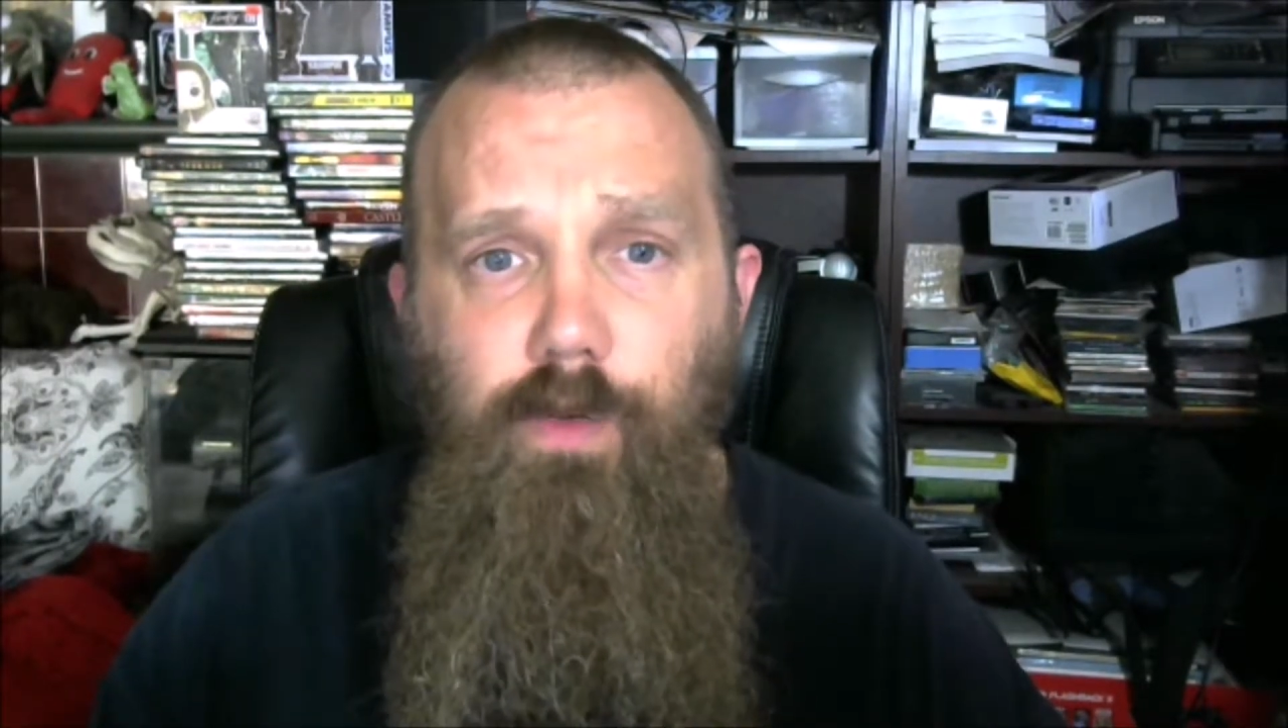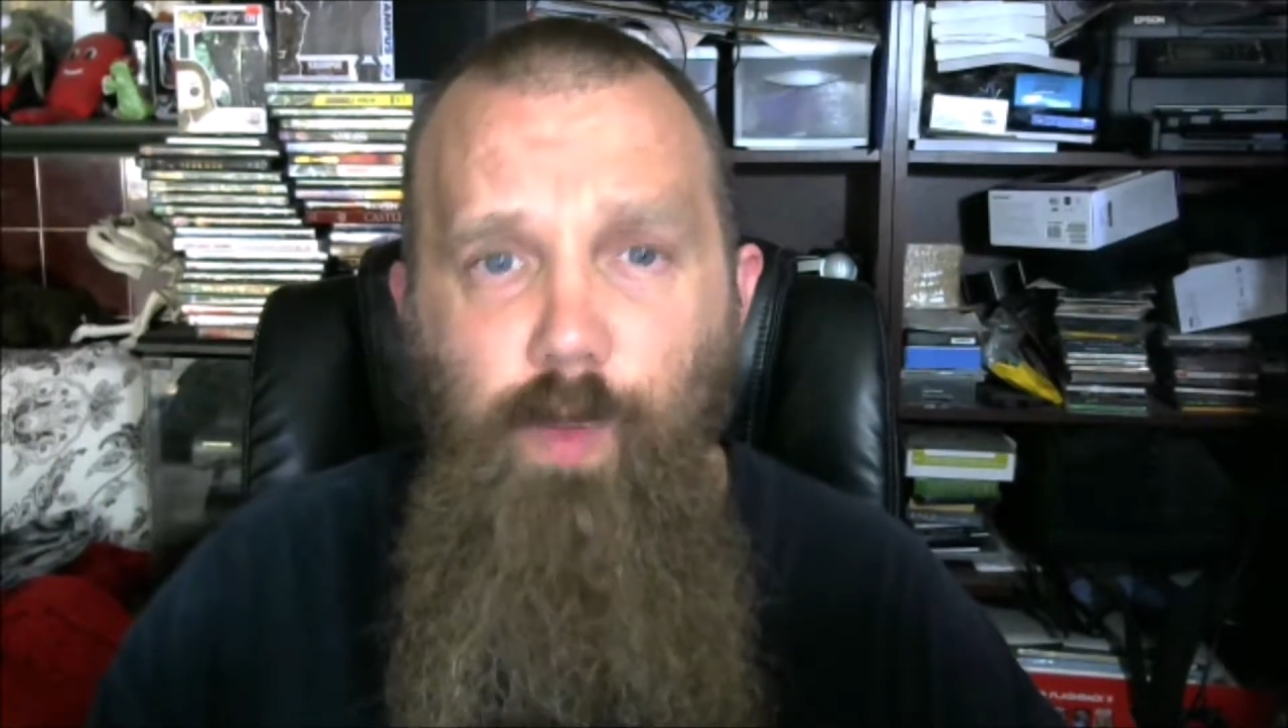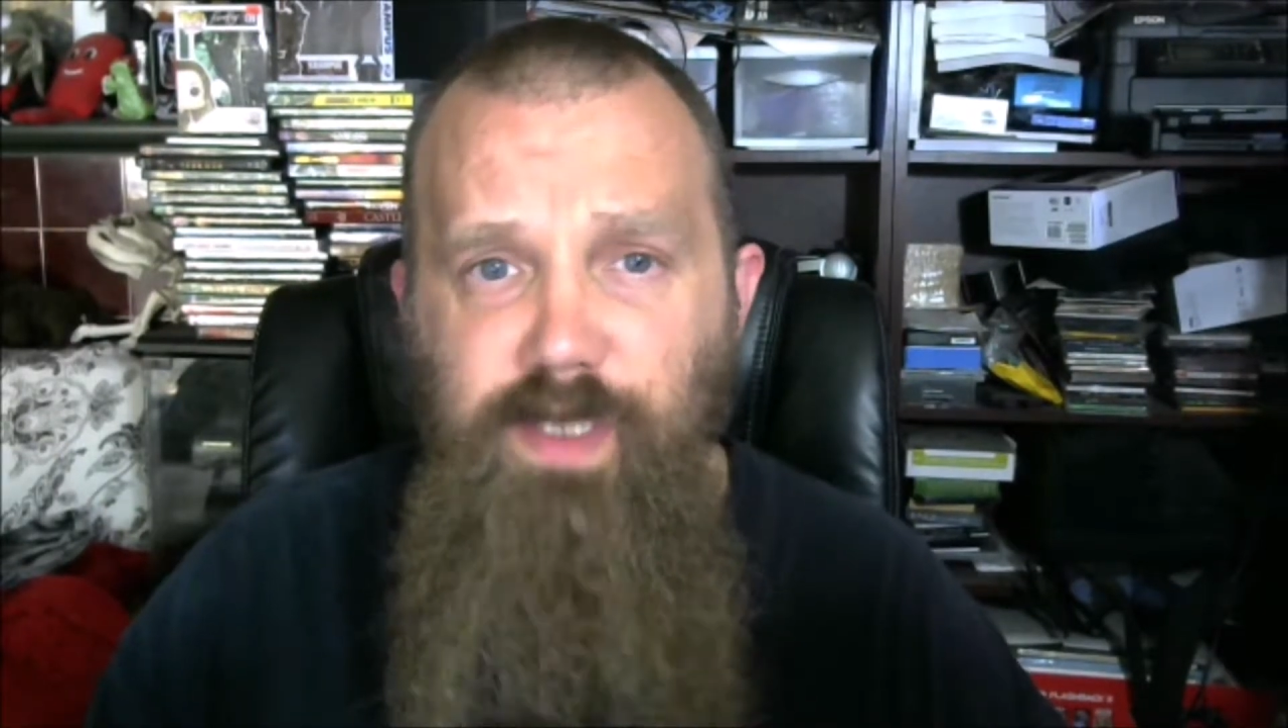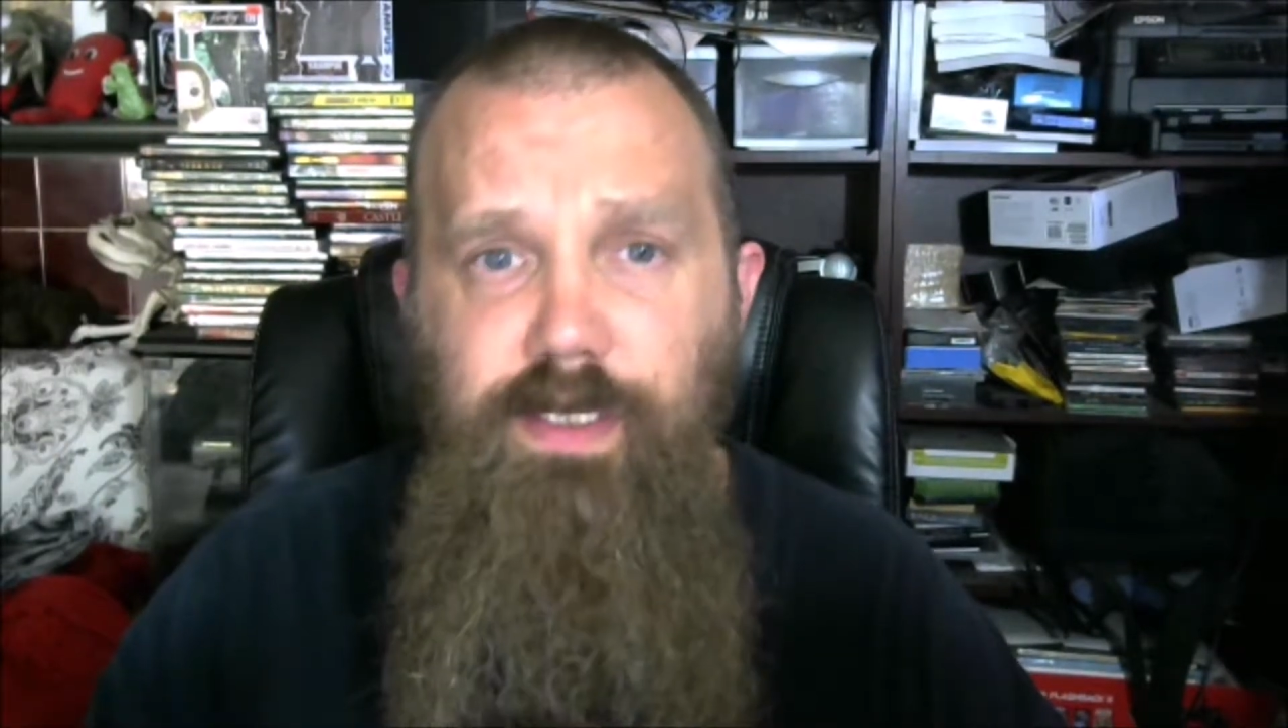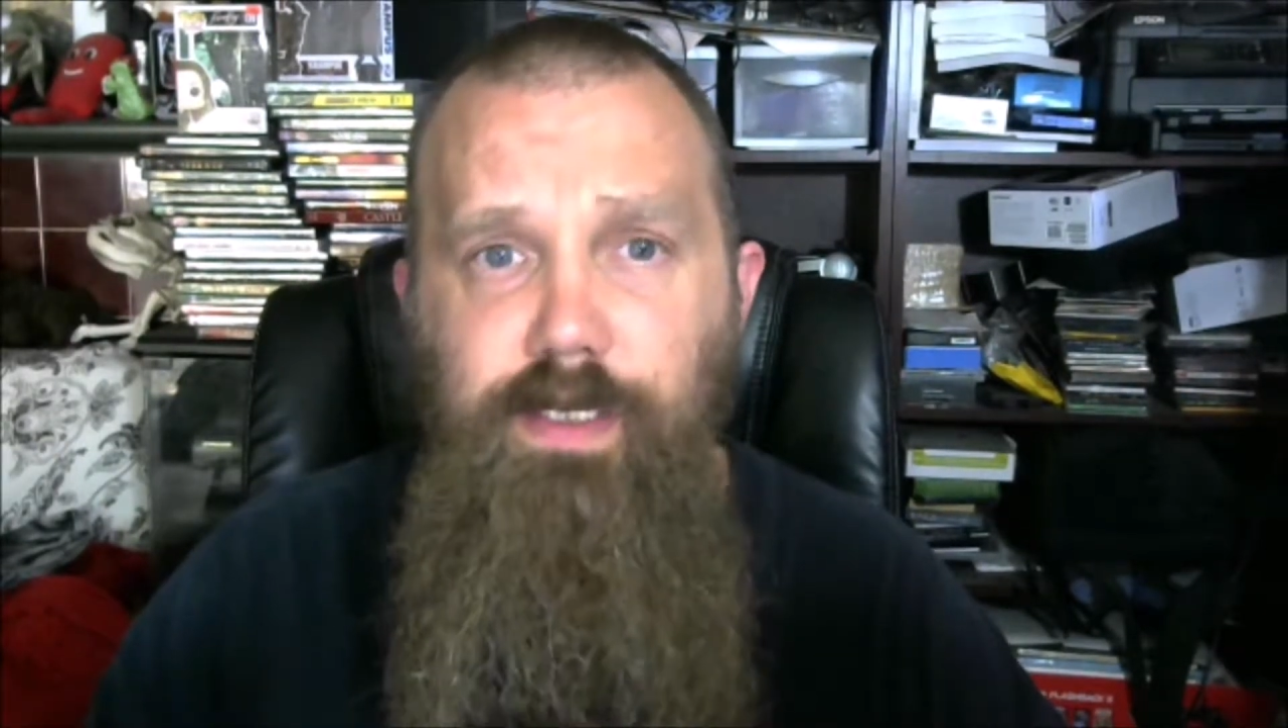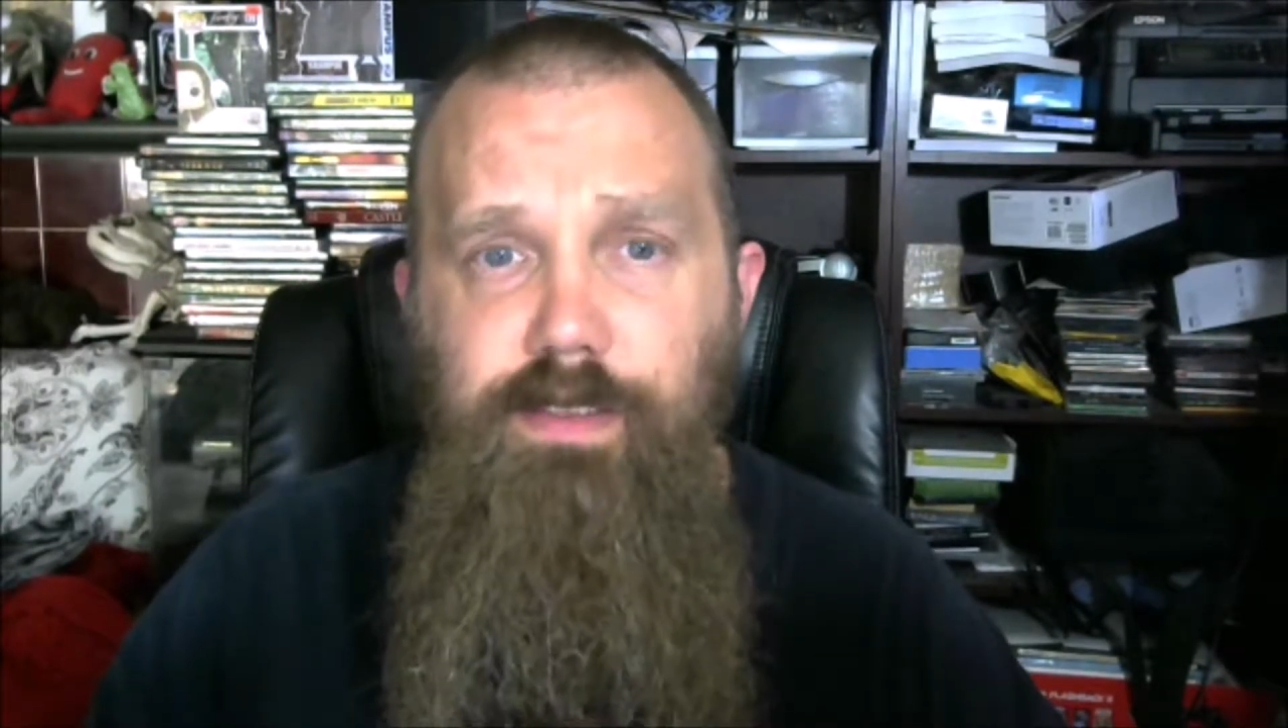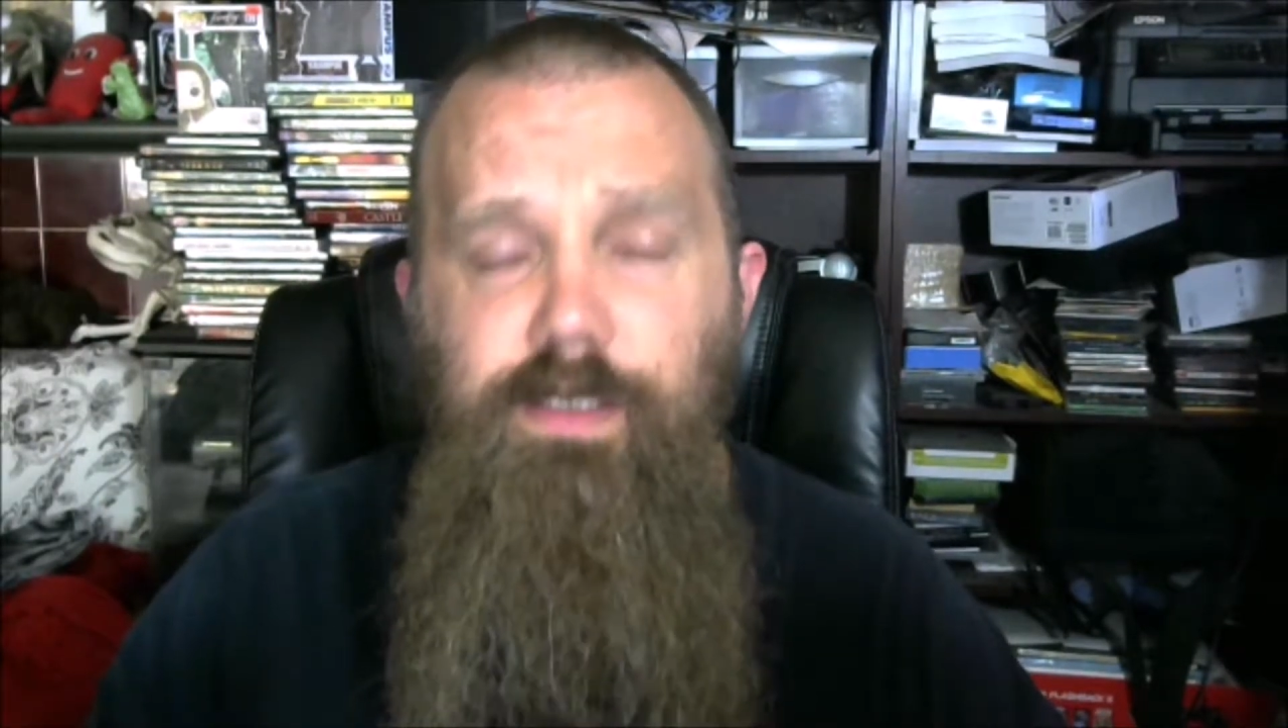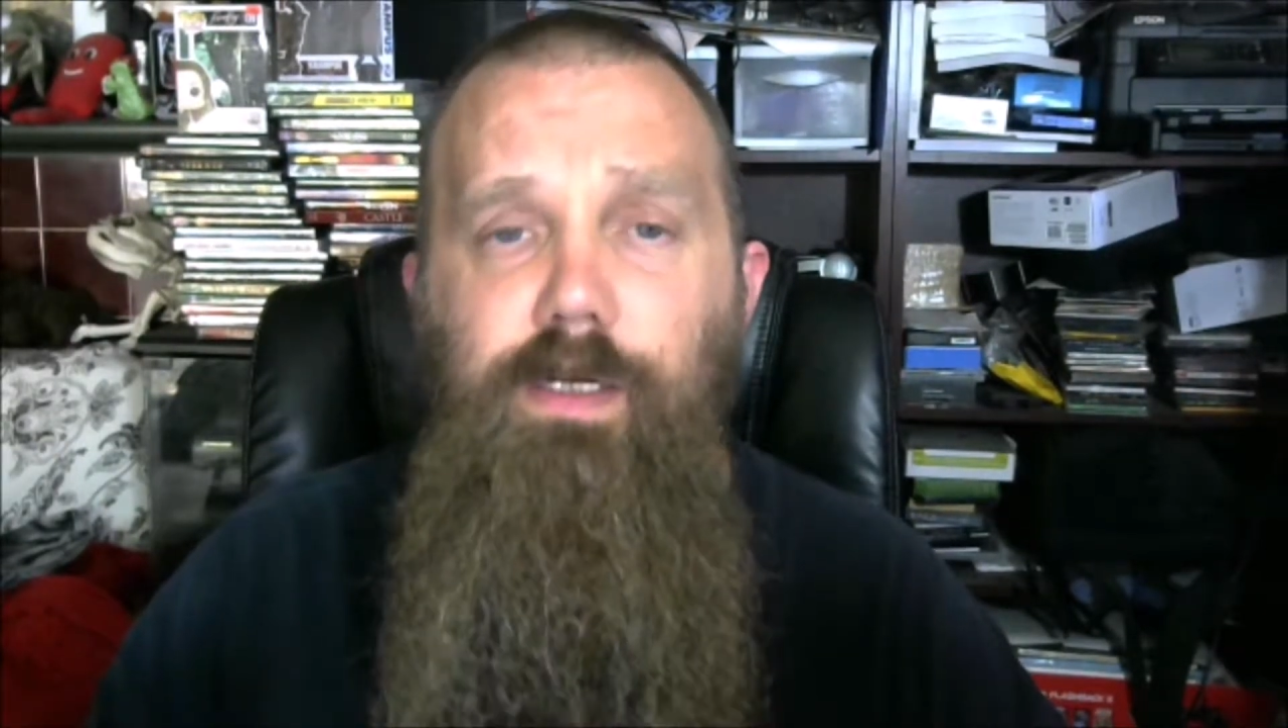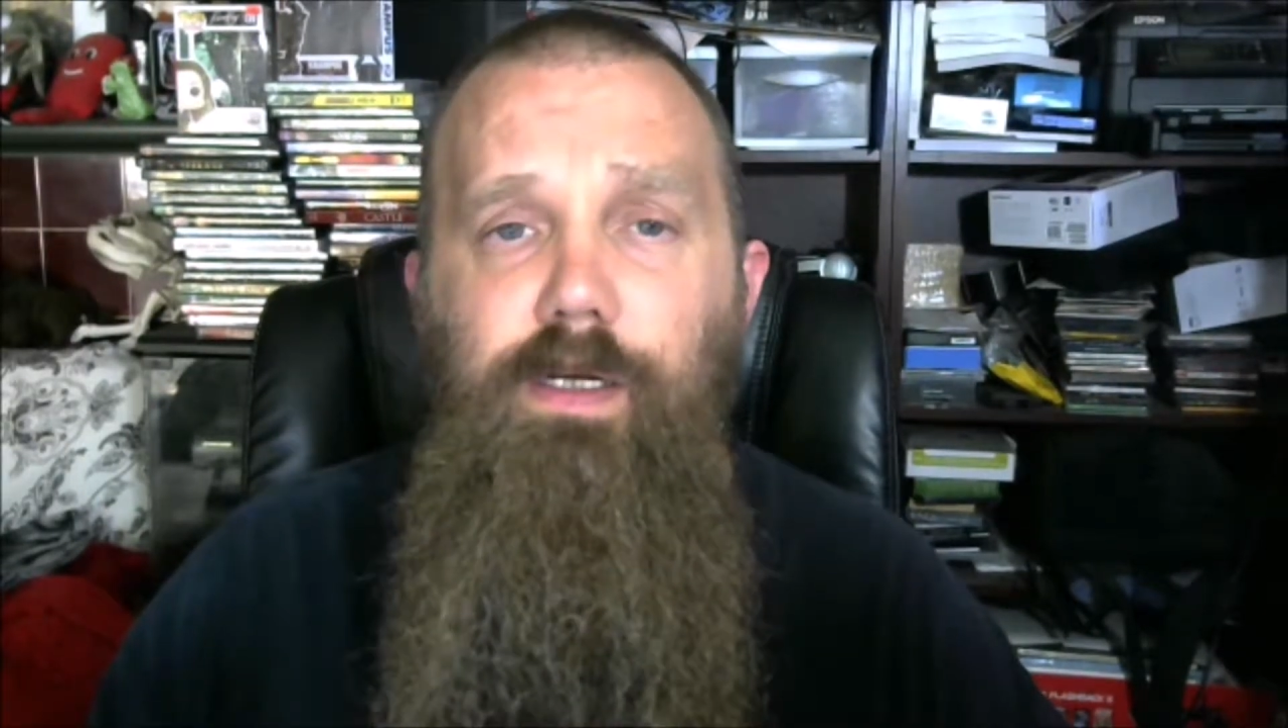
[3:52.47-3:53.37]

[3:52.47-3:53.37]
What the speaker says: whiskeys